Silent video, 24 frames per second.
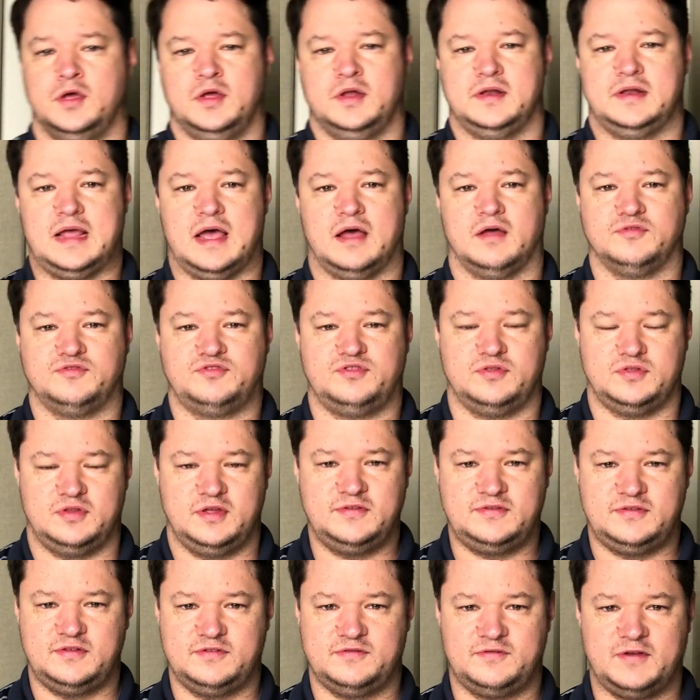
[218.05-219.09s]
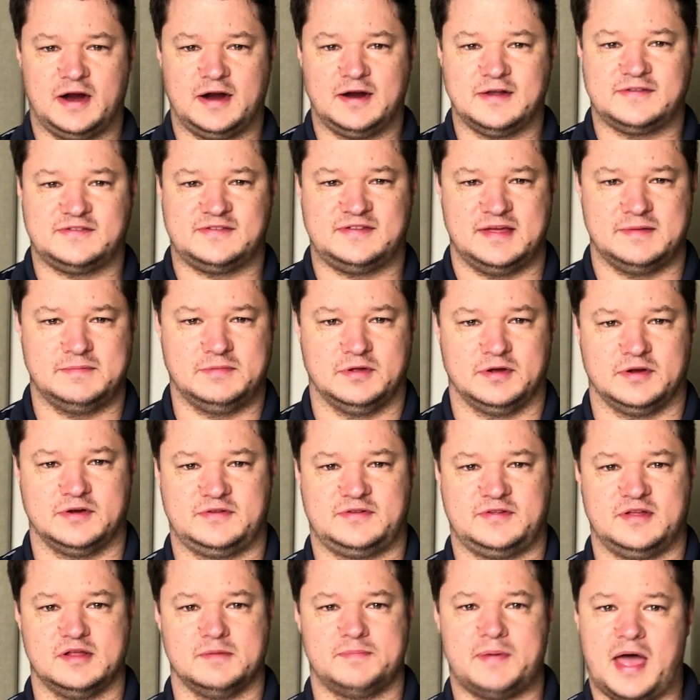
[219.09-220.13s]
Now, this is very similar
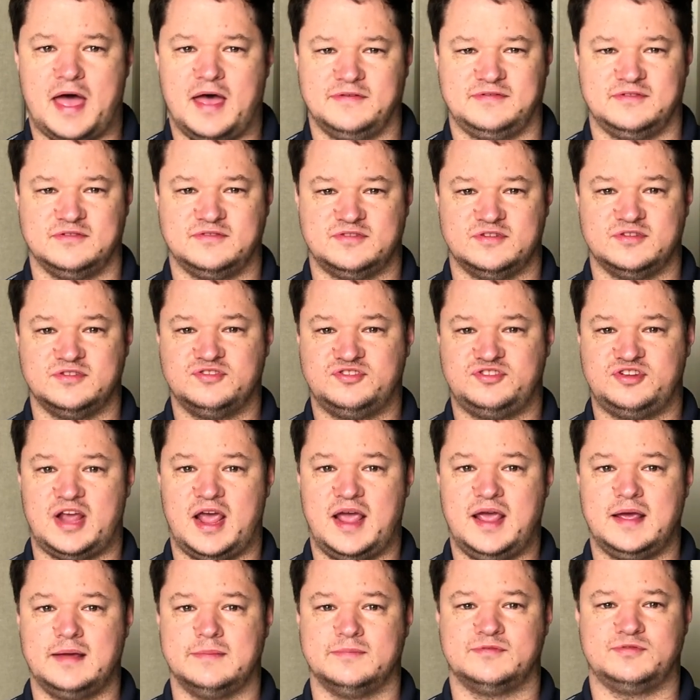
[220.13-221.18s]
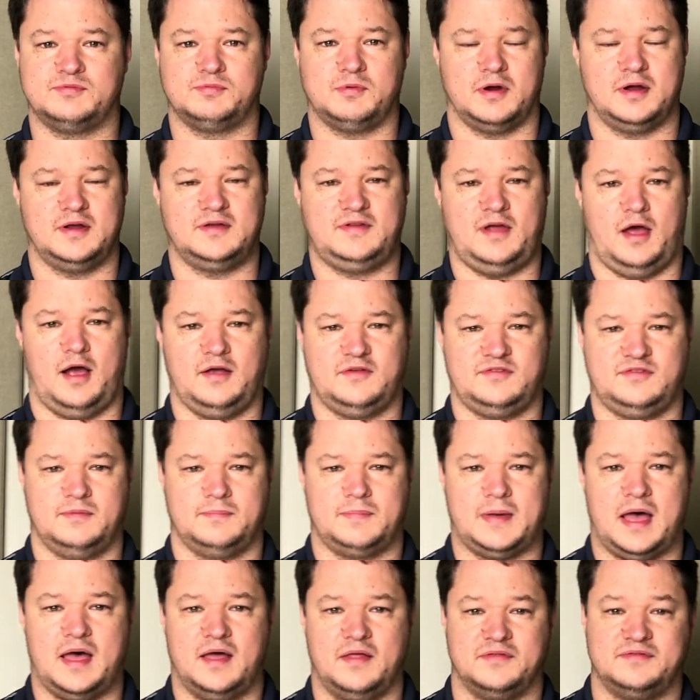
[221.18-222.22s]
to the passage in James where he talks
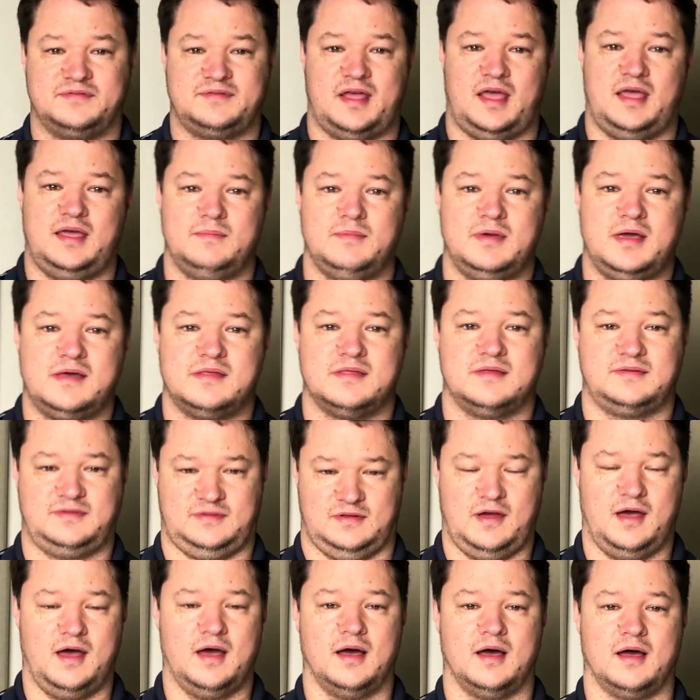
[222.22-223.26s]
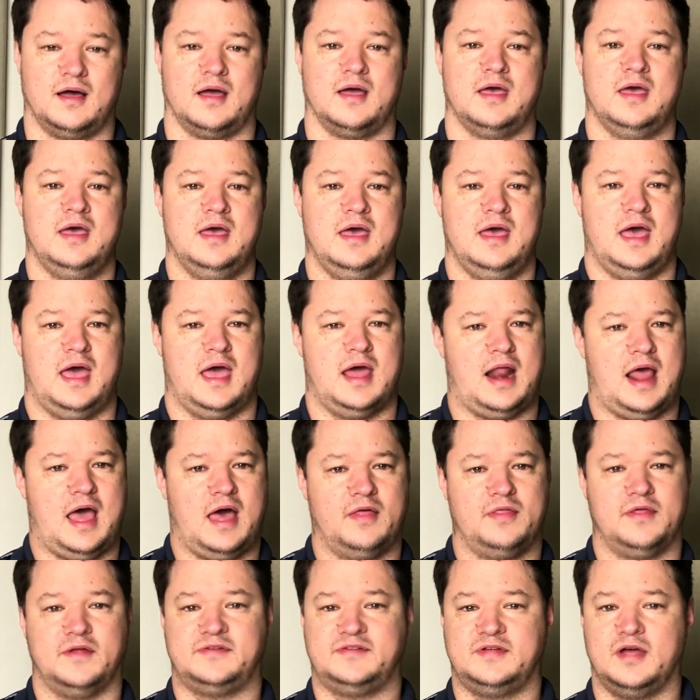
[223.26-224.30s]
about taming the tongue, and how
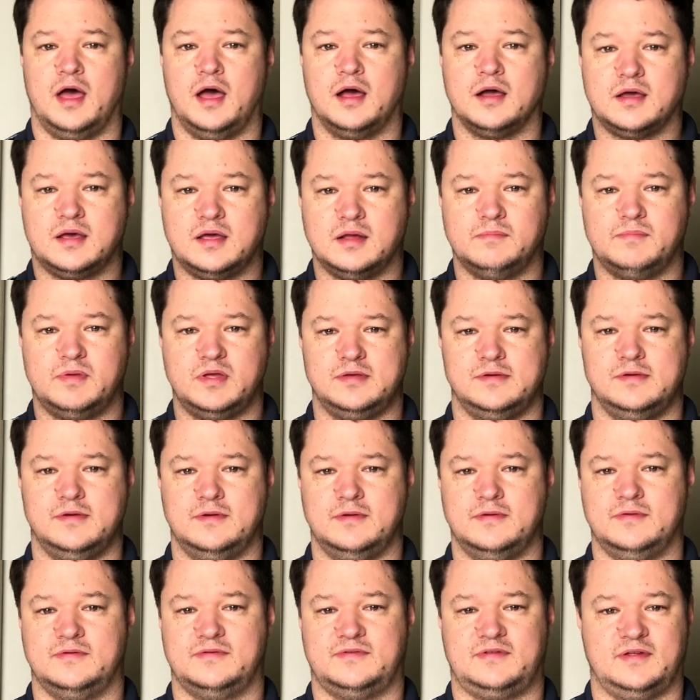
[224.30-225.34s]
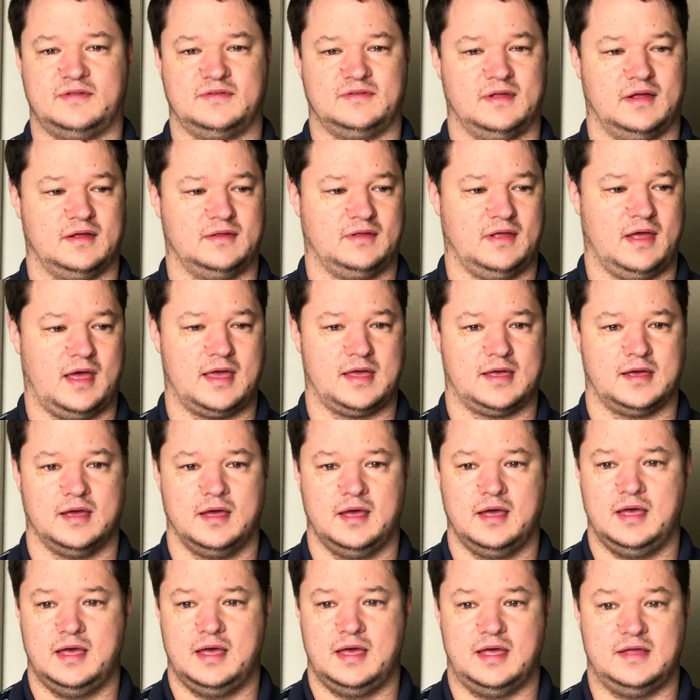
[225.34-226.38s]
the tongue can be used as like
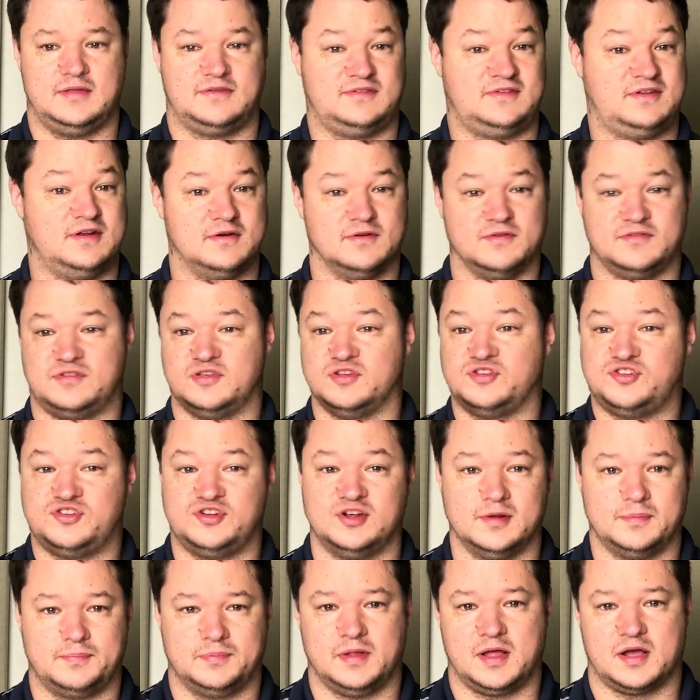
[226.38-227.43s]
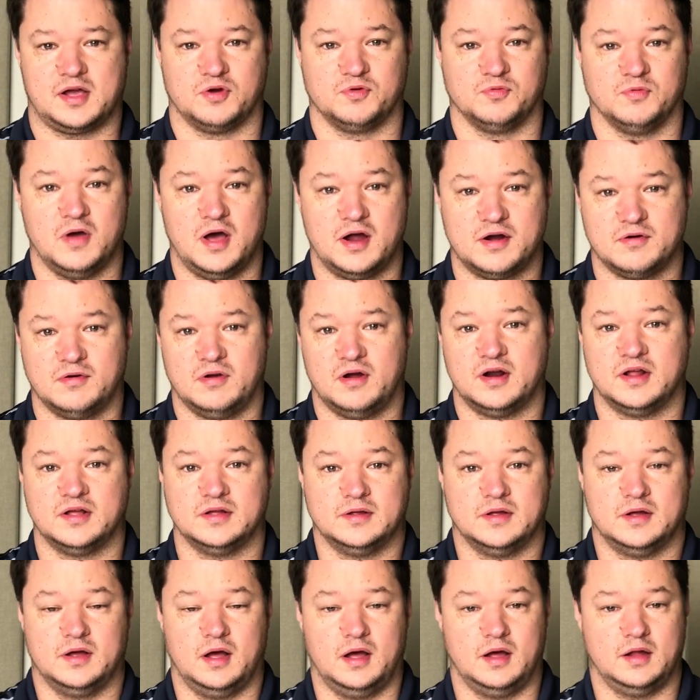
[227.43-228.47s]
it steers the ship like a rudder on
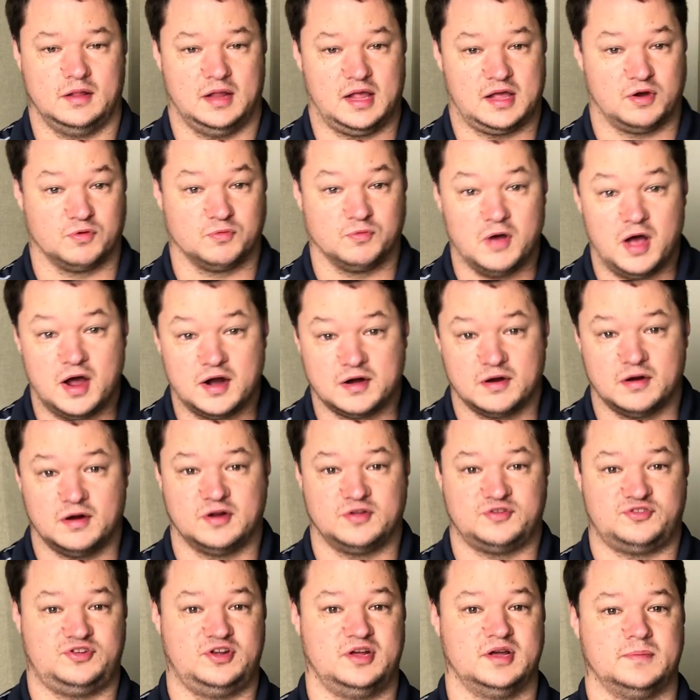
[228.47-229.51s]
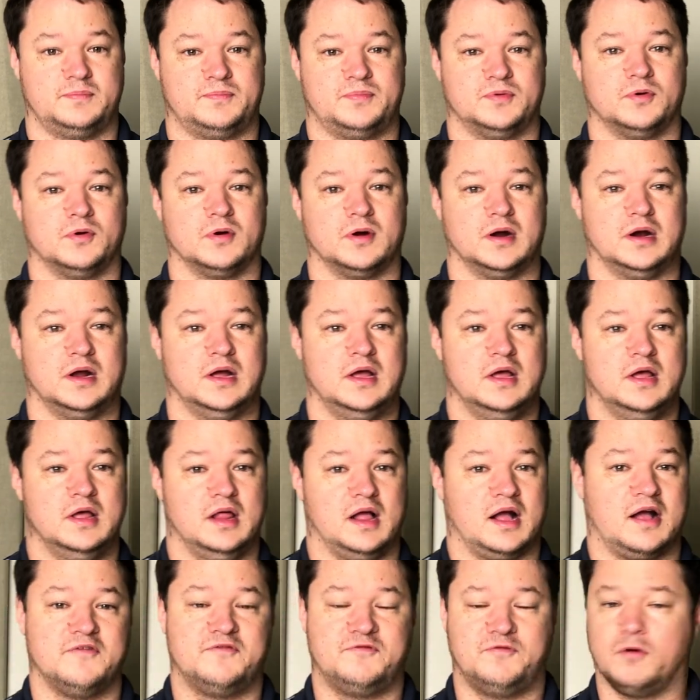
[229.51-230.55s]
a ship, or
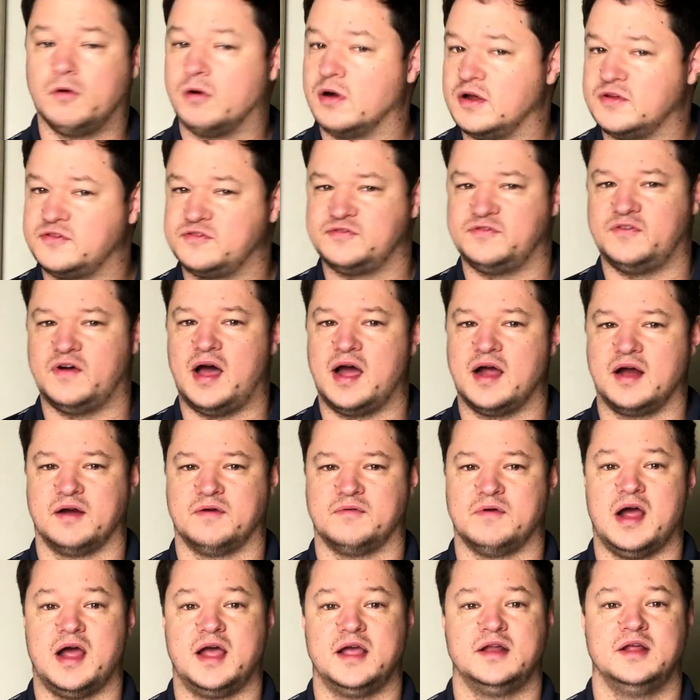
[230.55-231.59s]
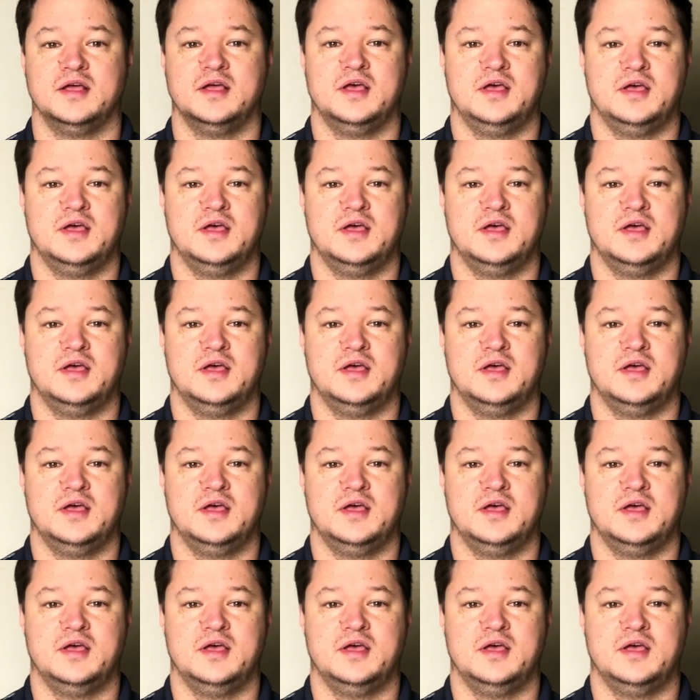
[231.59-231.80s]
like a forest fire, right?